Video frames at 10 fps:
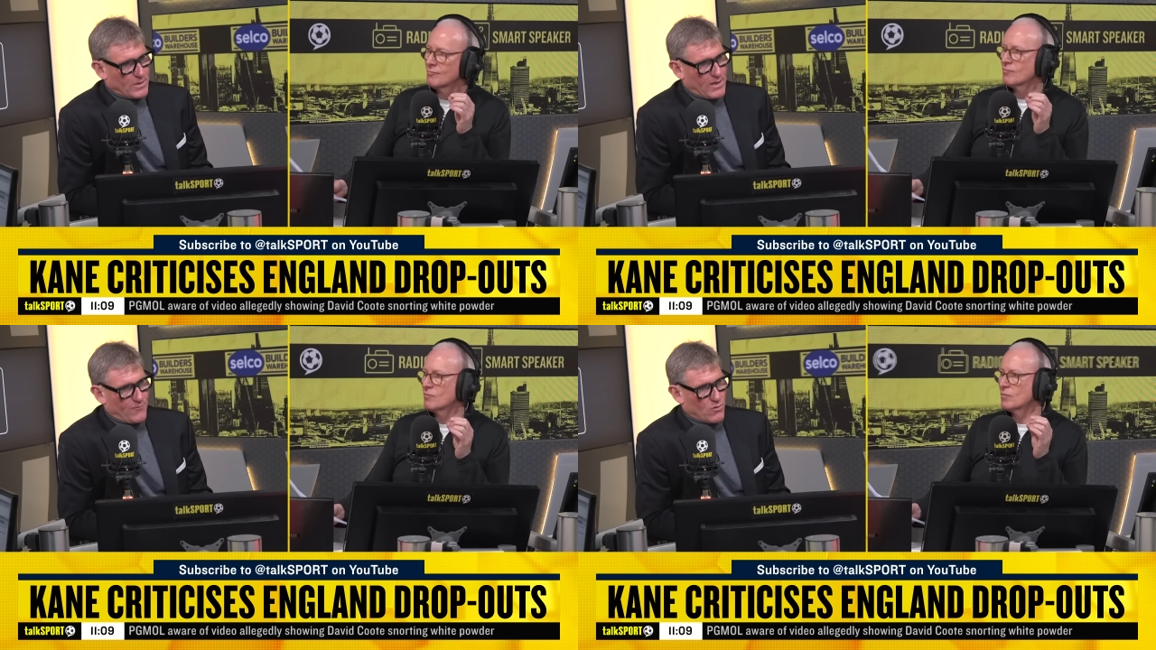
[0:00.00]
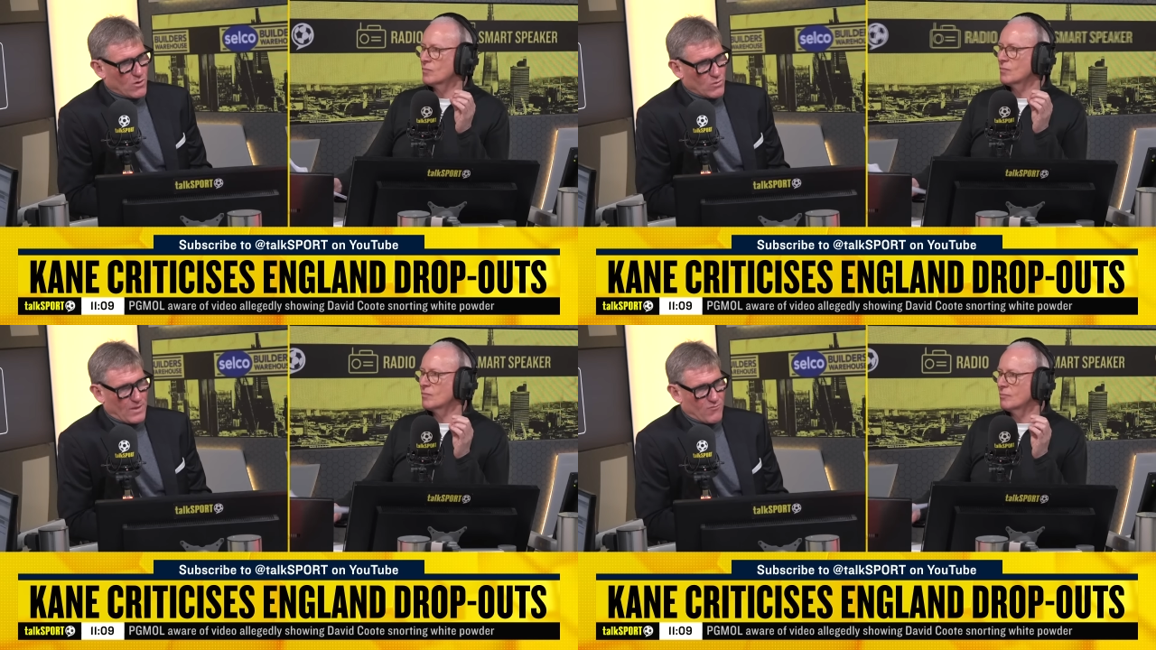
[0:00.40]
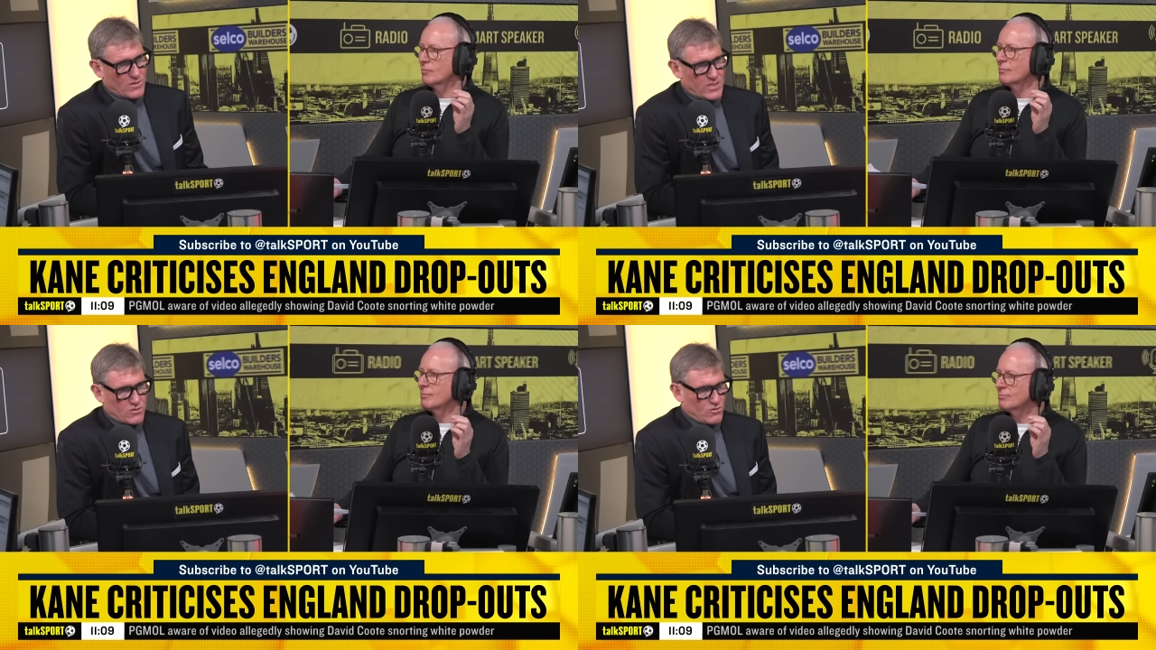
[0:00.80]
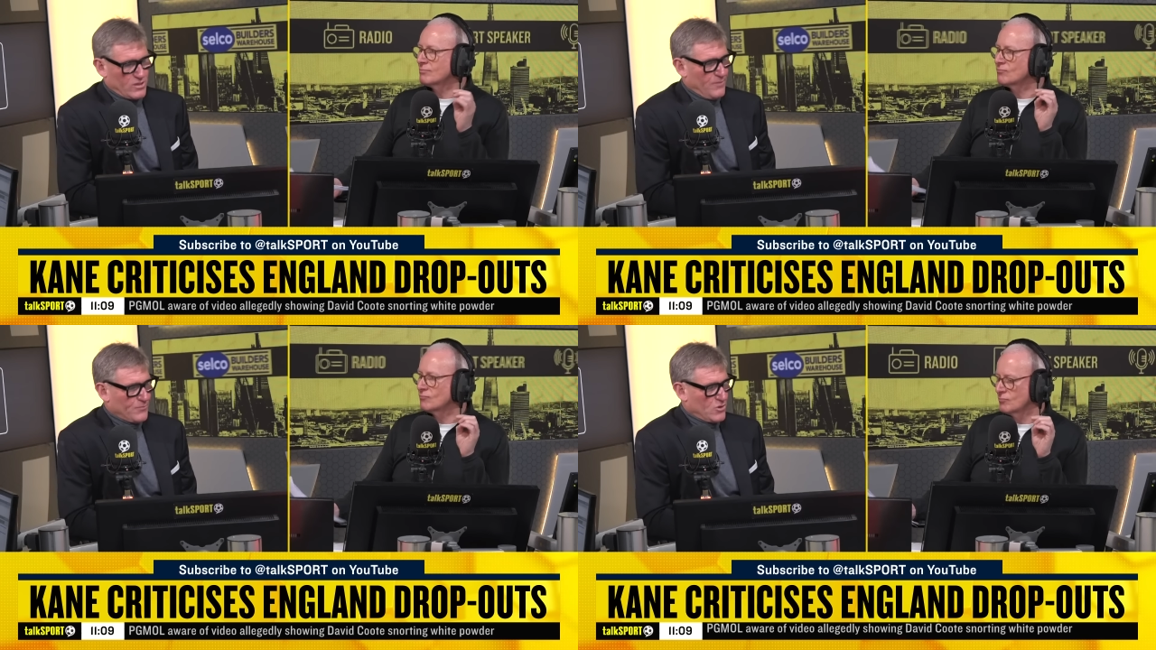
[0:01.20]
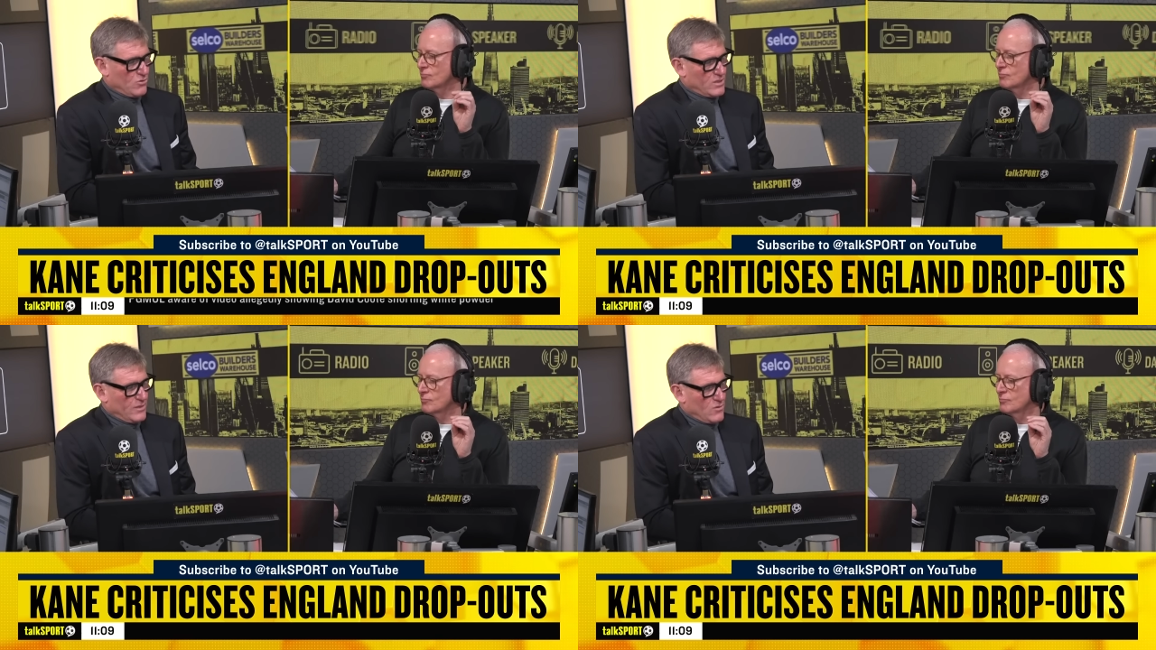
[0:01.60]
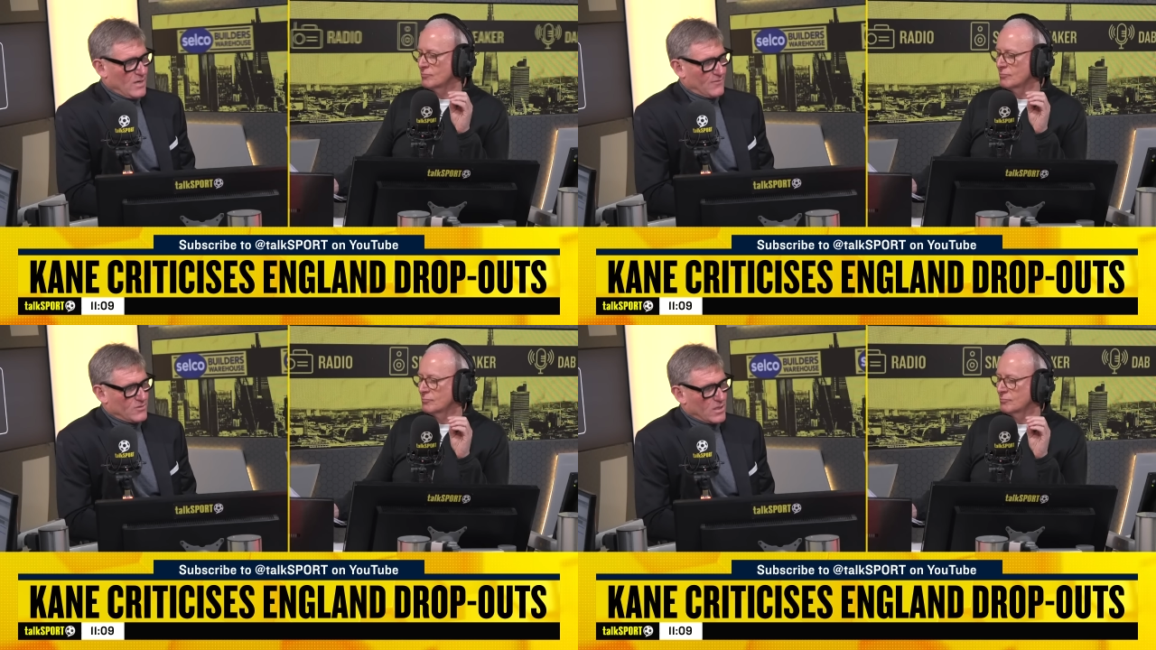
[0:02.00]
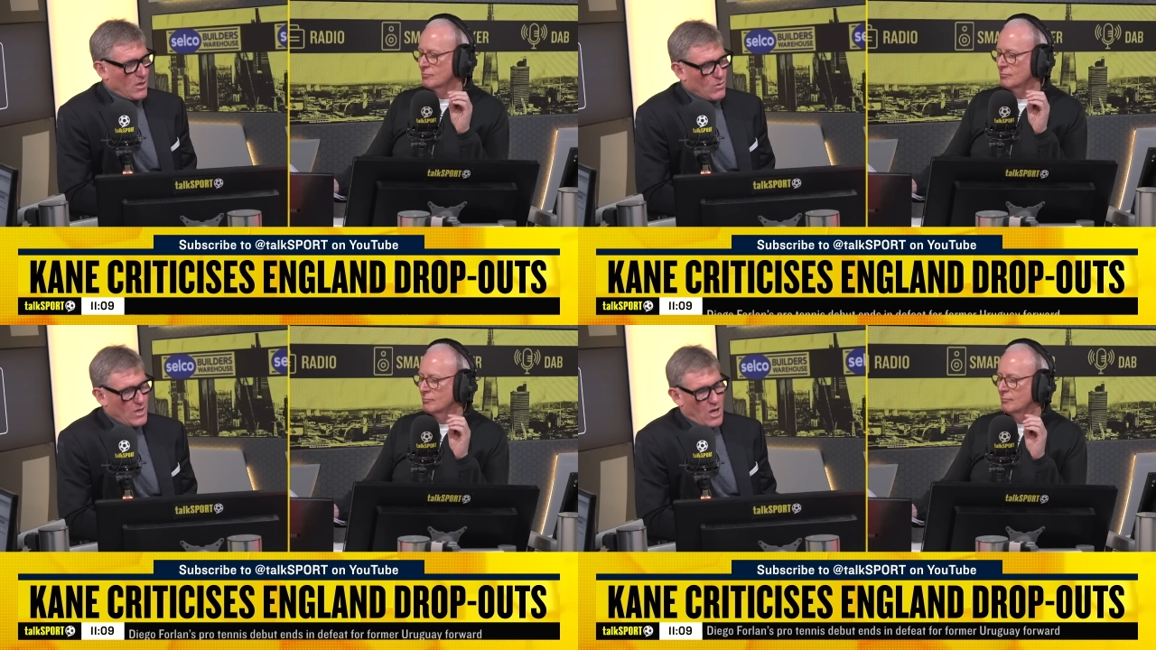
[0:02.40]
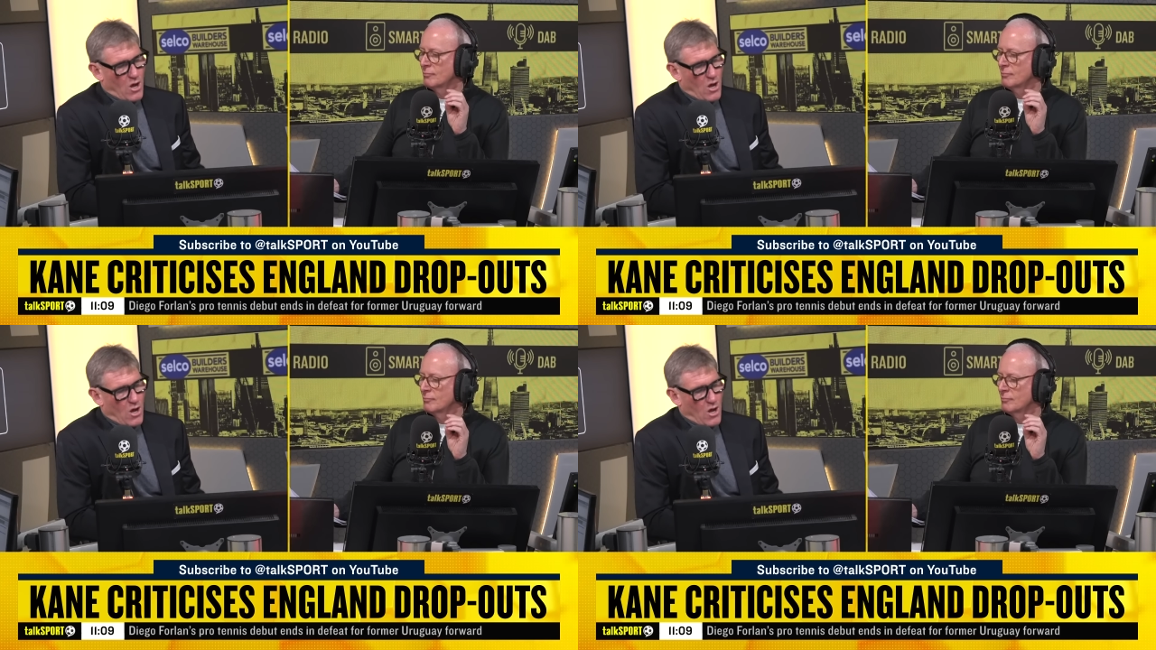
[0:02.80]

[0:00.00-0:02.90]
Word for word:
Speaker 1: if you're called up for international duty, you have to go.